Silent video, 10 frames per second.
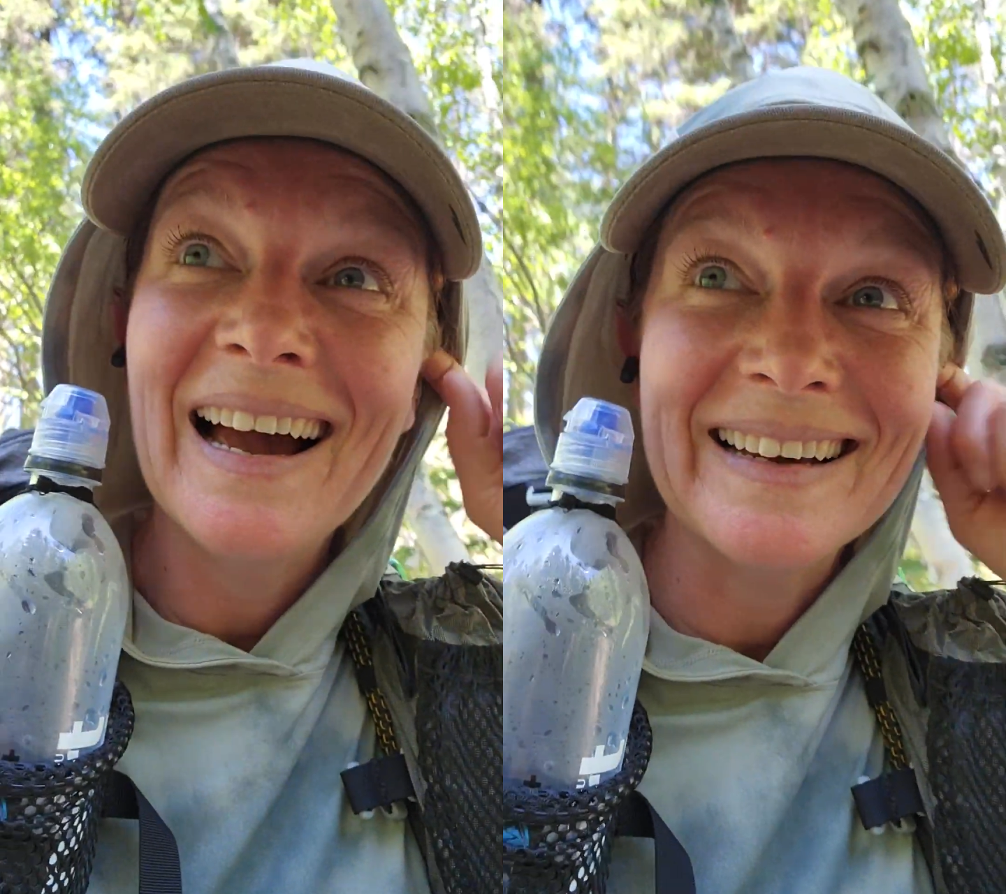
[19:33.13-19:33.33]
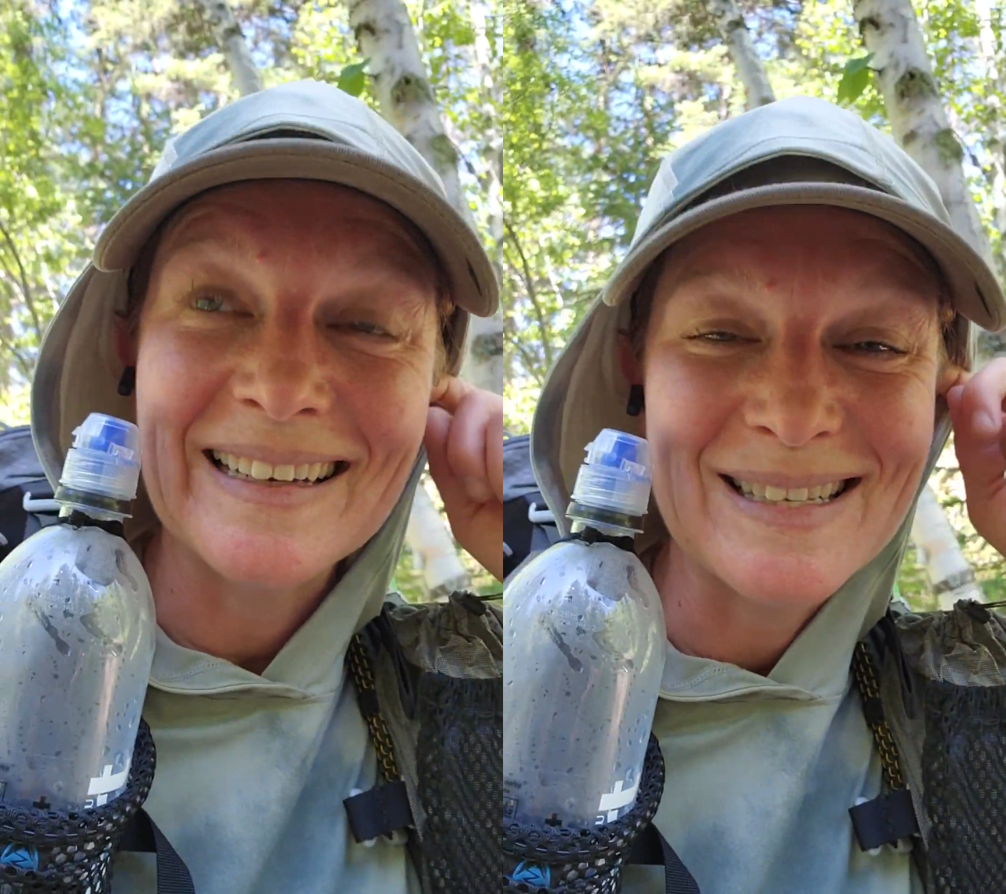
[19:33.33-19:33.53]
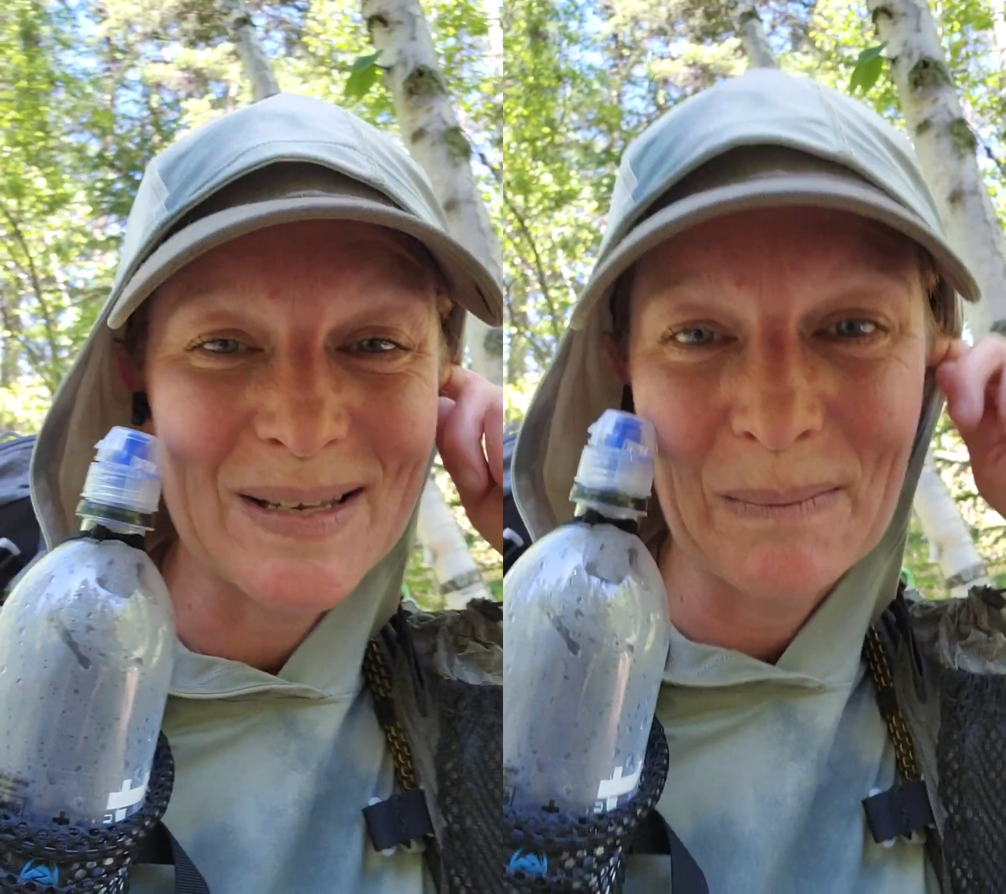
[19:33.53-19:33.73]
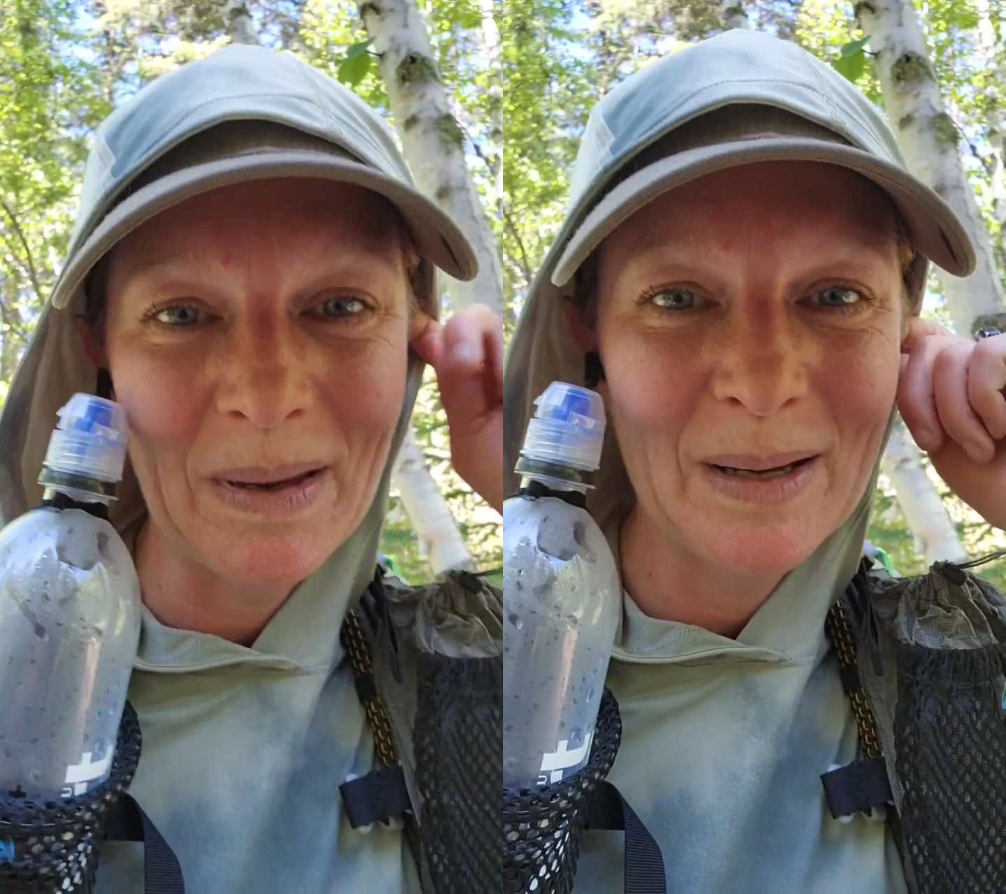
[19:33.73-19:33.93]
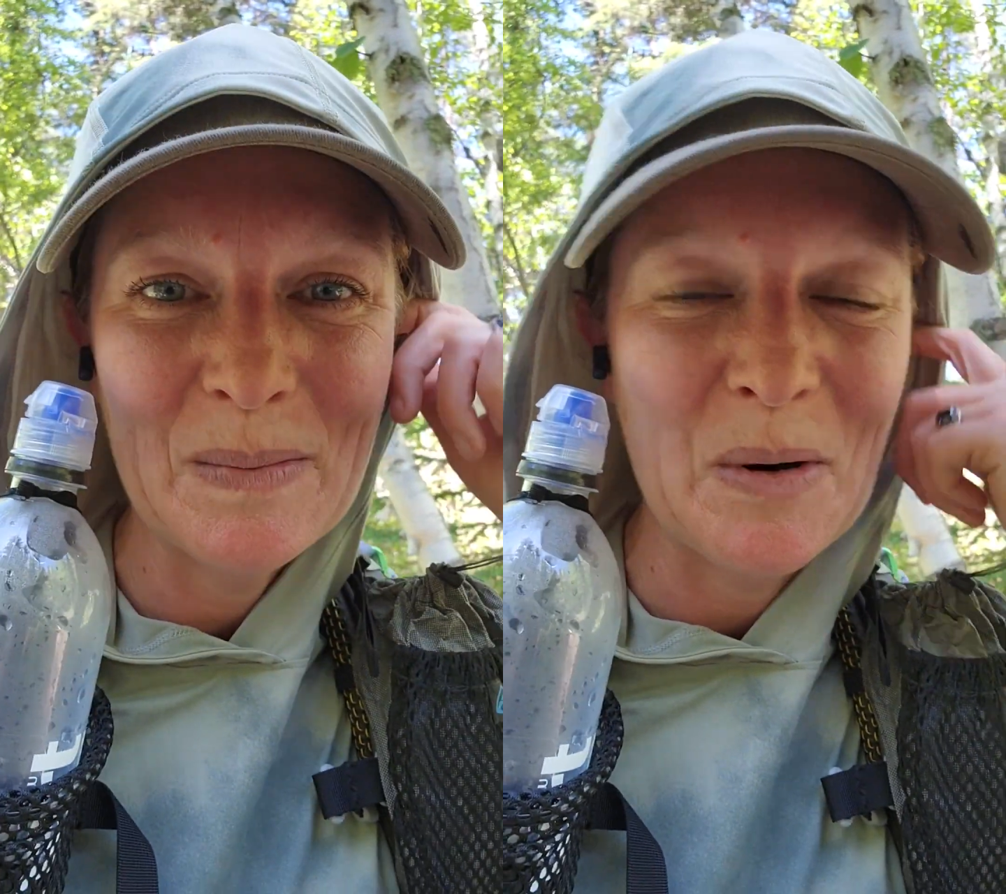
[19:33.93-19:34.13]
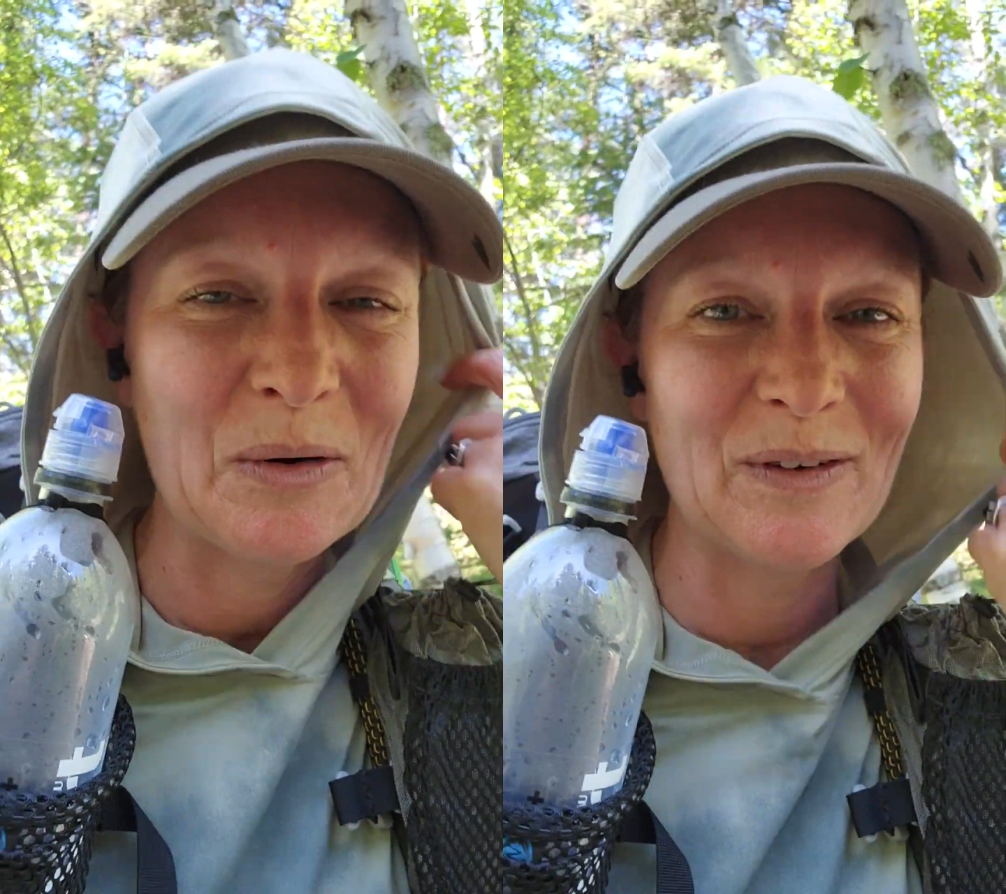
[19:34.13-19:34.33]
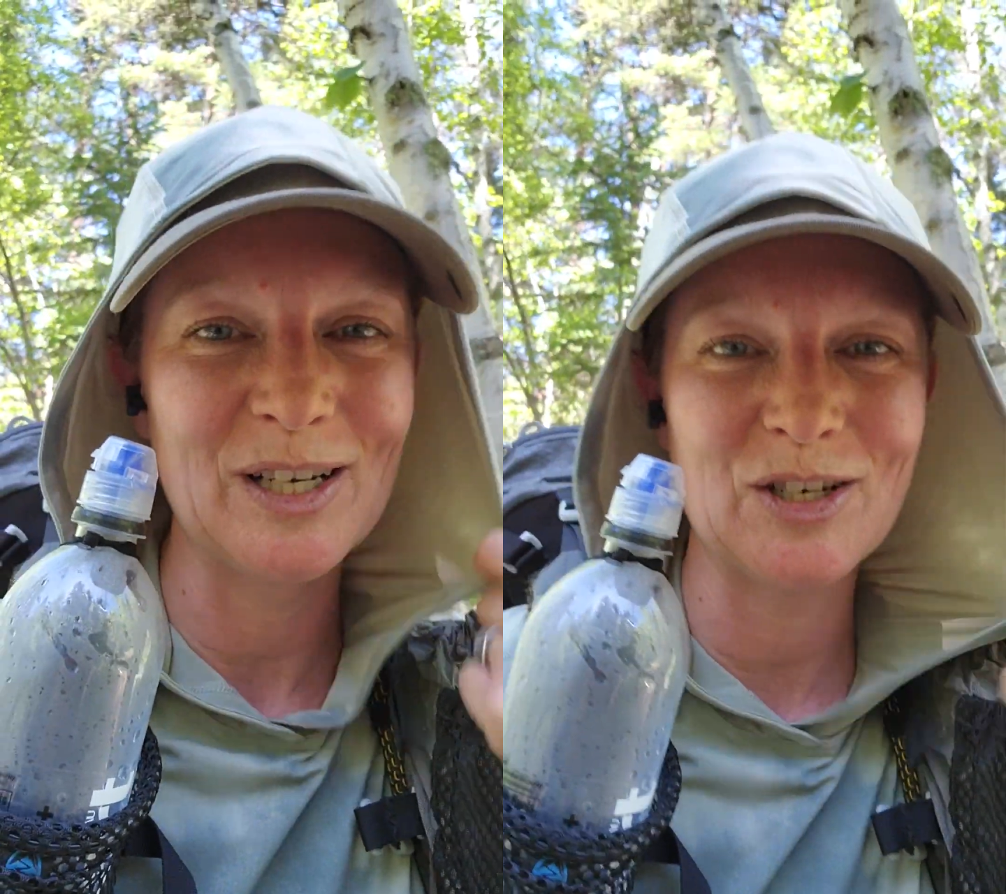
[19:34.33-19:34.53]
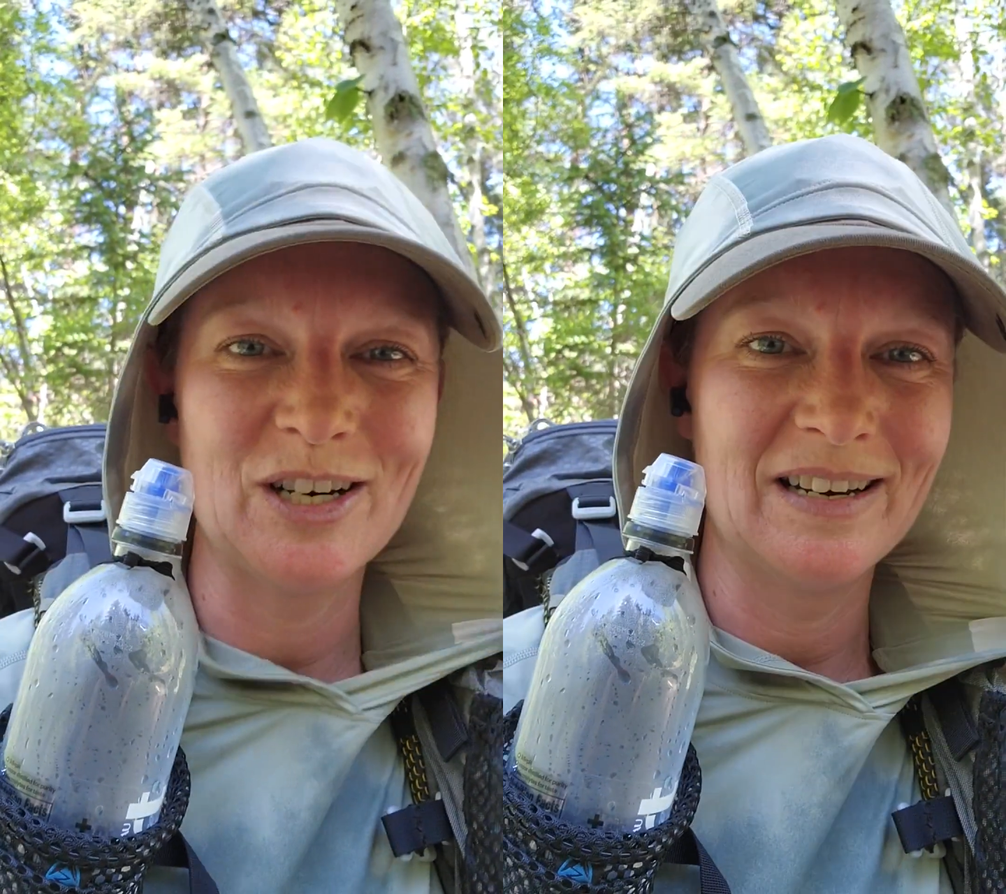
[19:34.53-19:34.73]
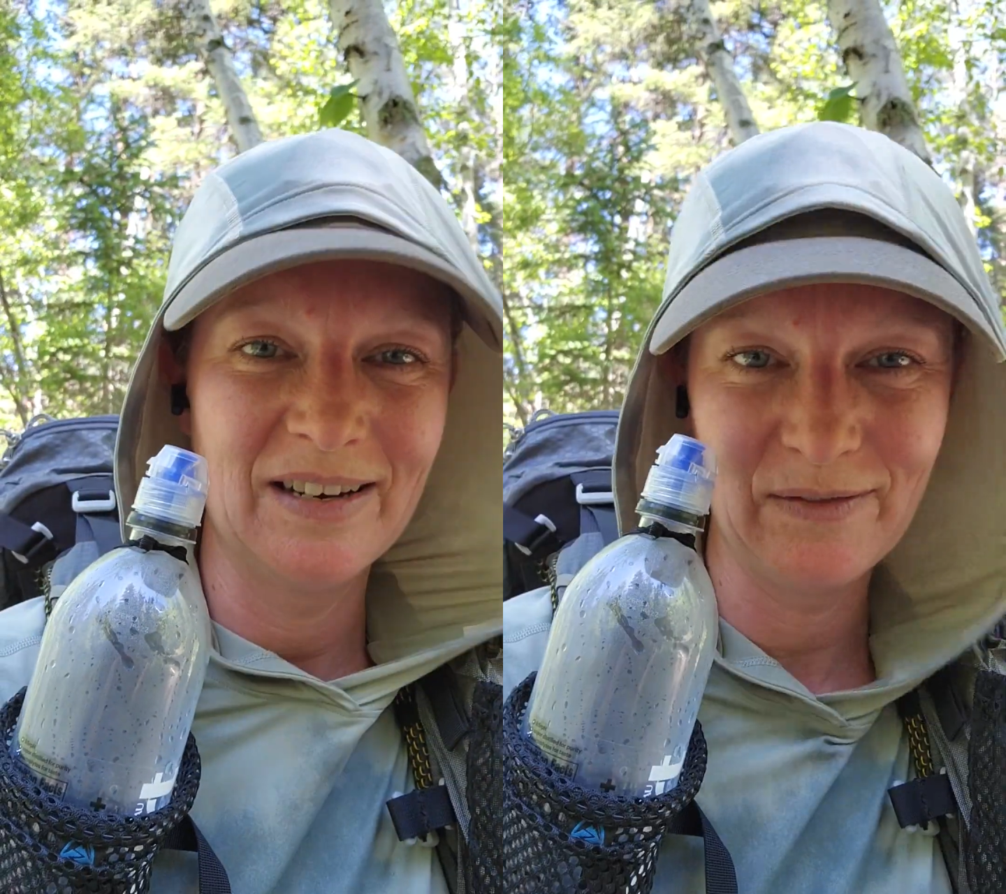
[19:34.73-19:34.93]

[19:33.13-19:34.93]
I need some motivation